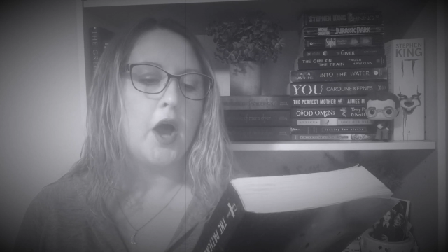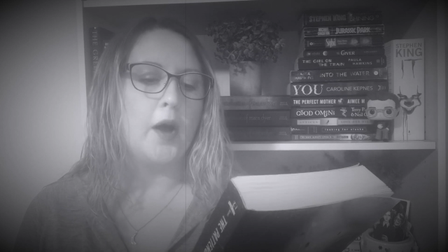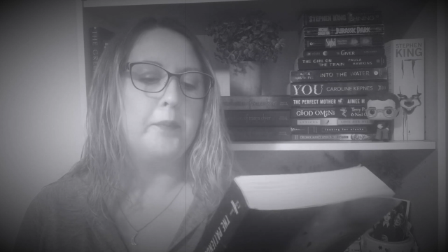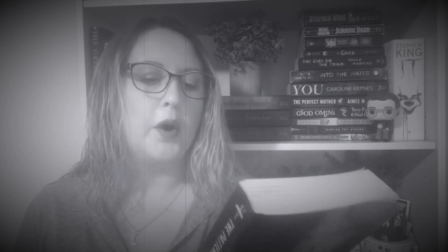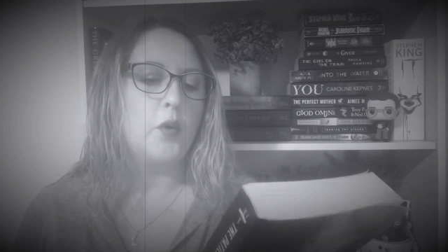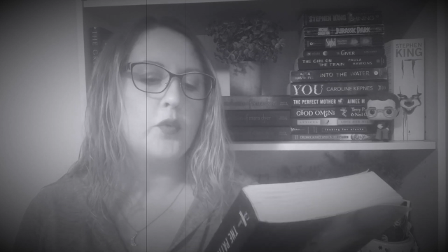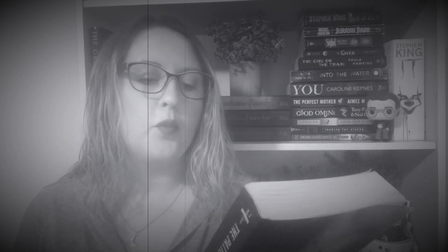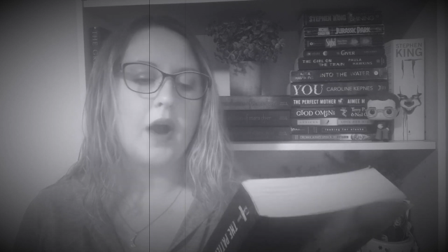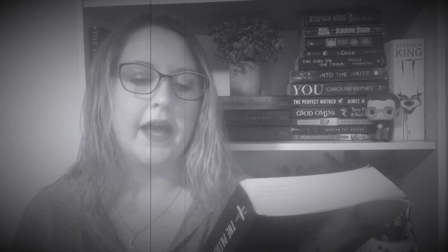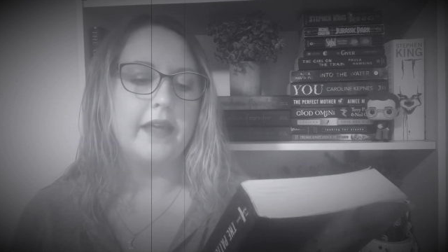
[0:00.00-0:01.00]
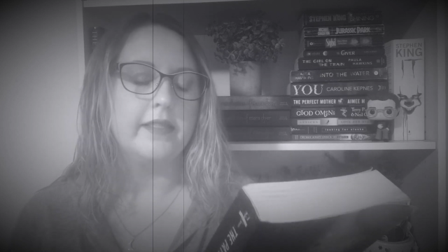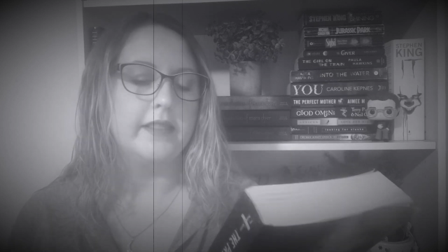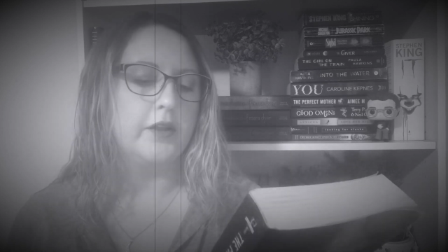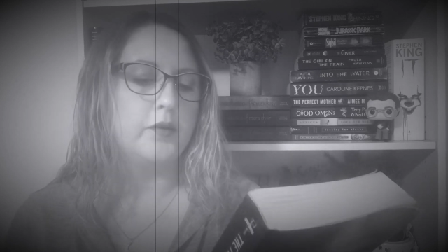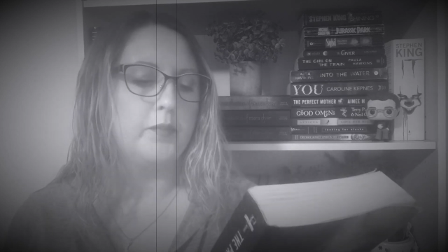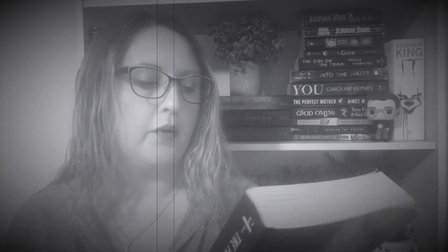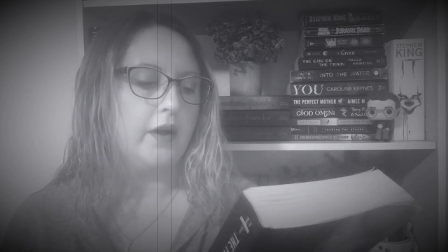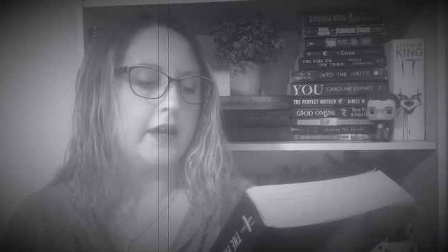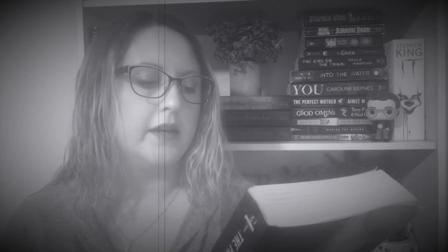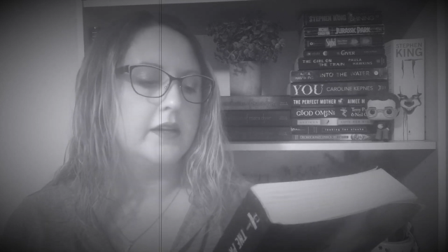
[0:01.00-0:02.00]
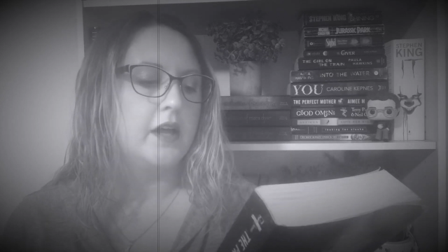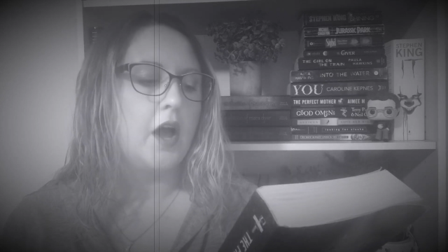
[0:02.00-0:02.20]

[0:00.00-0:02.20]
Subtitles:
A bone-white little boy,